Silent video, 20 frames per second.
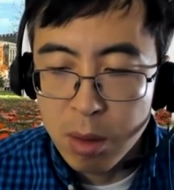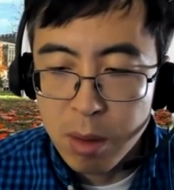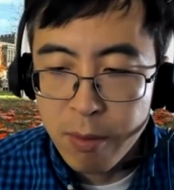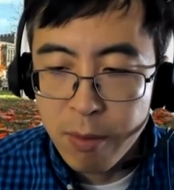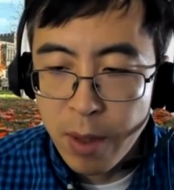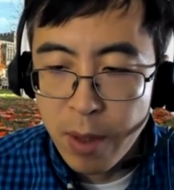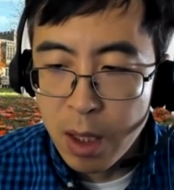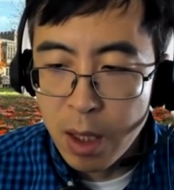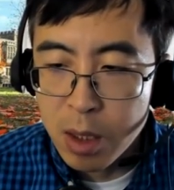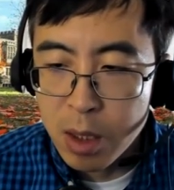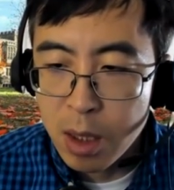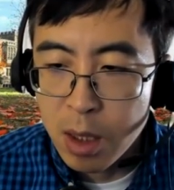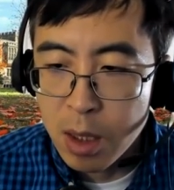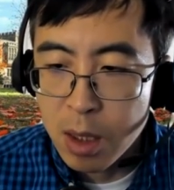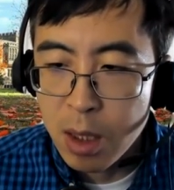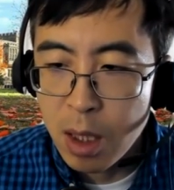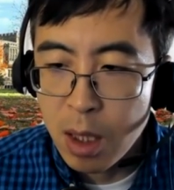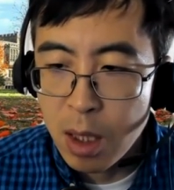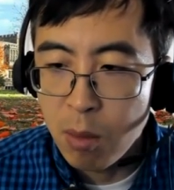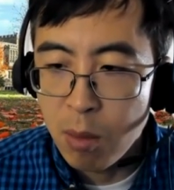
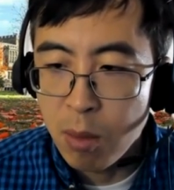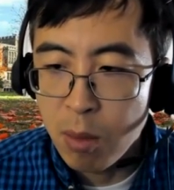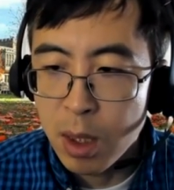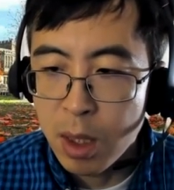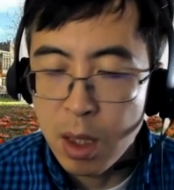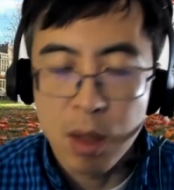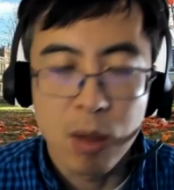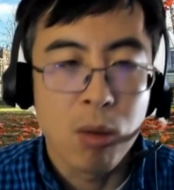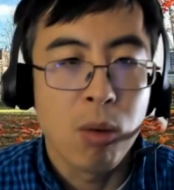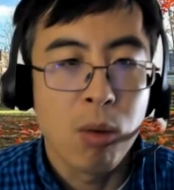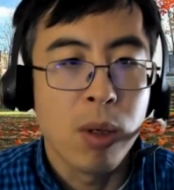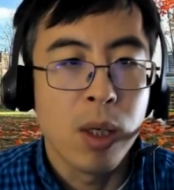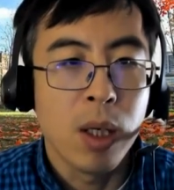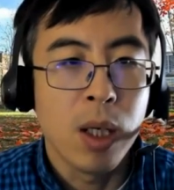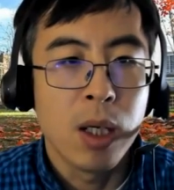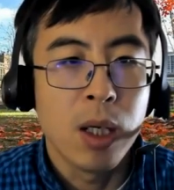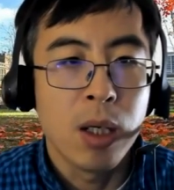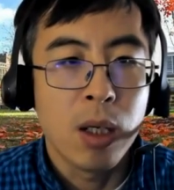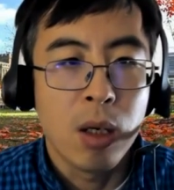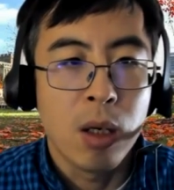functions, and we can
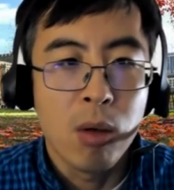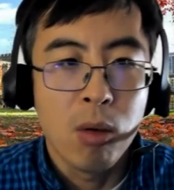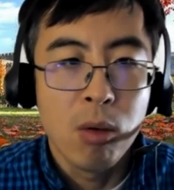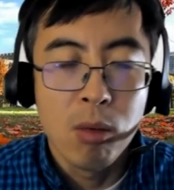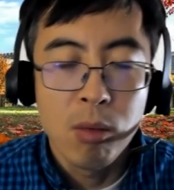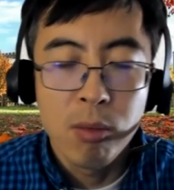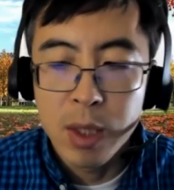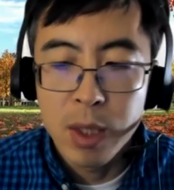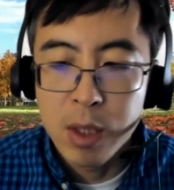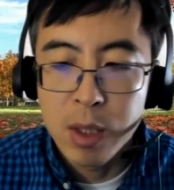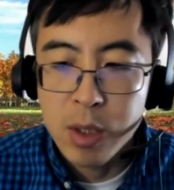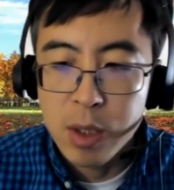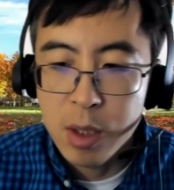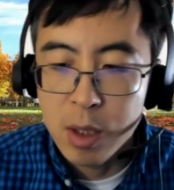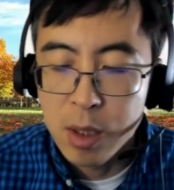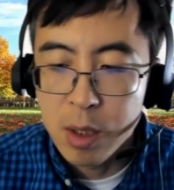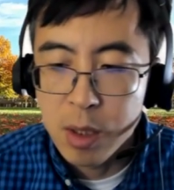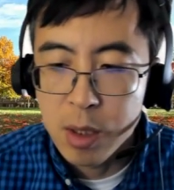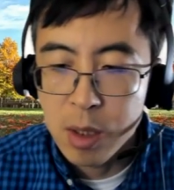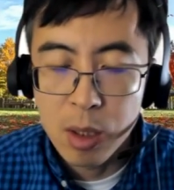create our own
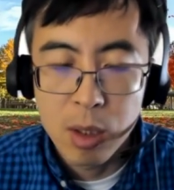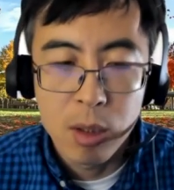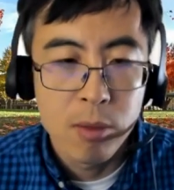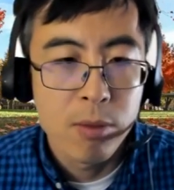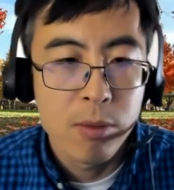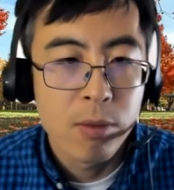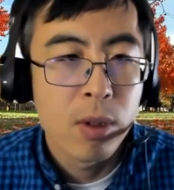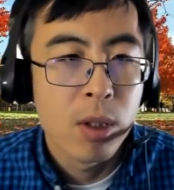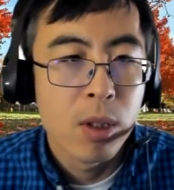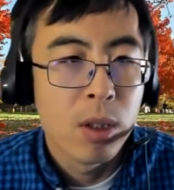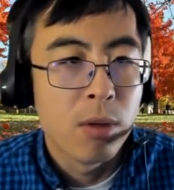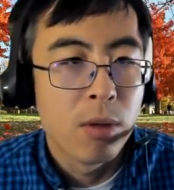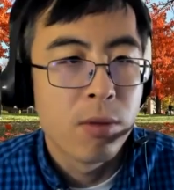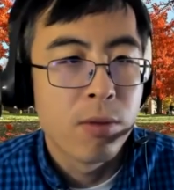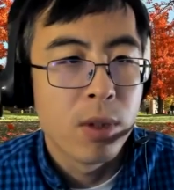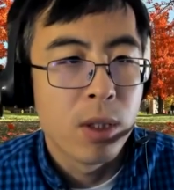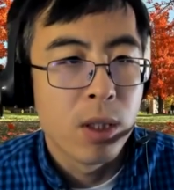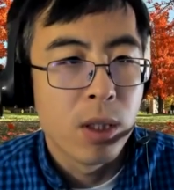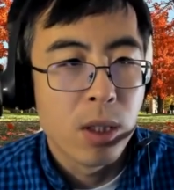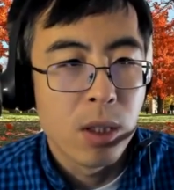versions of
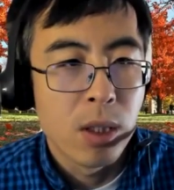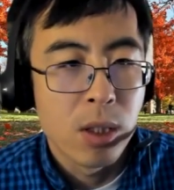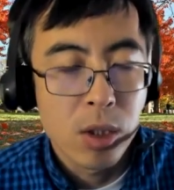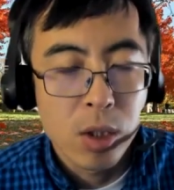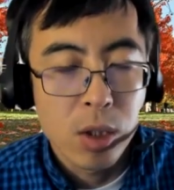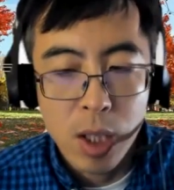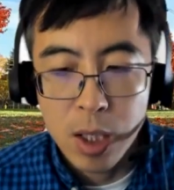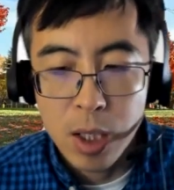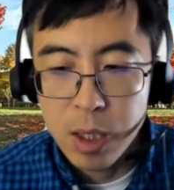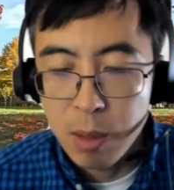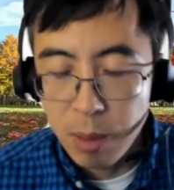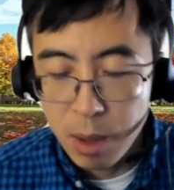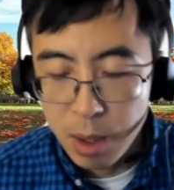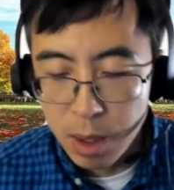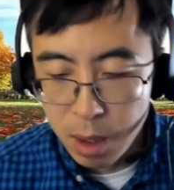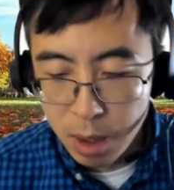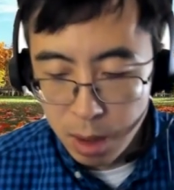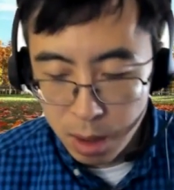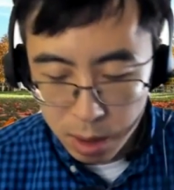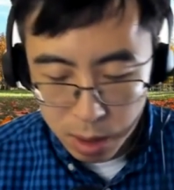
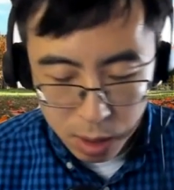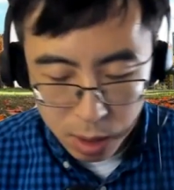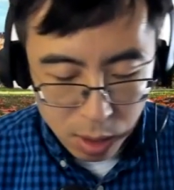ChatGPT.